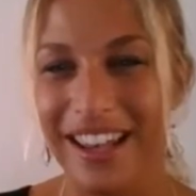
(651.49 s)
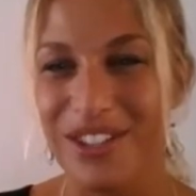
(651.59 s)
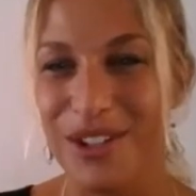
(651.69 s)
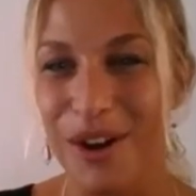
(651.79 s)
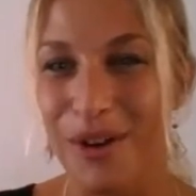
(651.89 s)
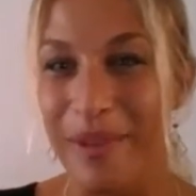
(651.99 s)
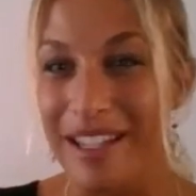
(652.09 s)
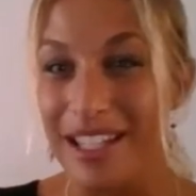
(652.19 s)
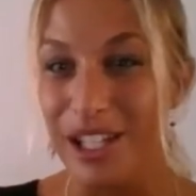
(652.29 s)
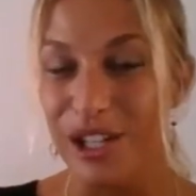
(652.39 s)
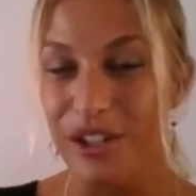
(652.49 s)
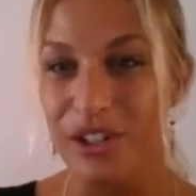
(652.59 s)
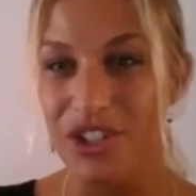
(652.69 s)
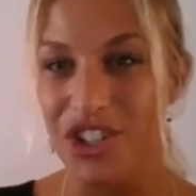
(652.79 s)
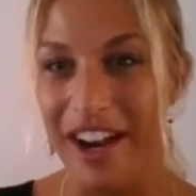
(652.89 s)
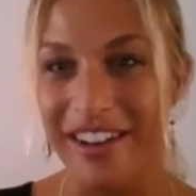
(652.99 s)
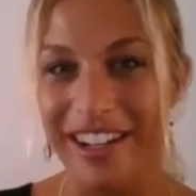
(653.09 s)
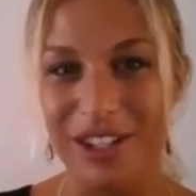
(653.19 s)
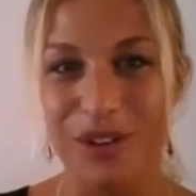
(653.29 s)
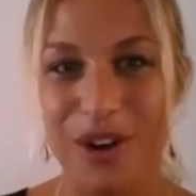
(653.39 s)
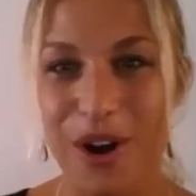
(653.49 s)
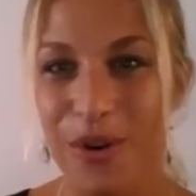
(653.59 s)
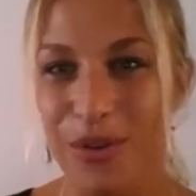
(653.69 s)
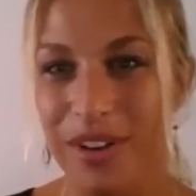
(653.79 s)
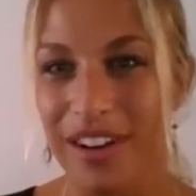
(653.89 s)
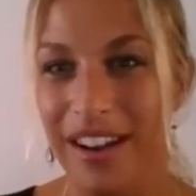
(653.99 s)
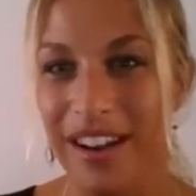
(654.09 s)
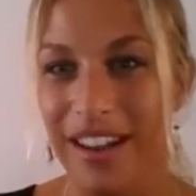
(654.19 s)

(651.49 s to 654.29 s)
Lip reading: So basically you're sharing your own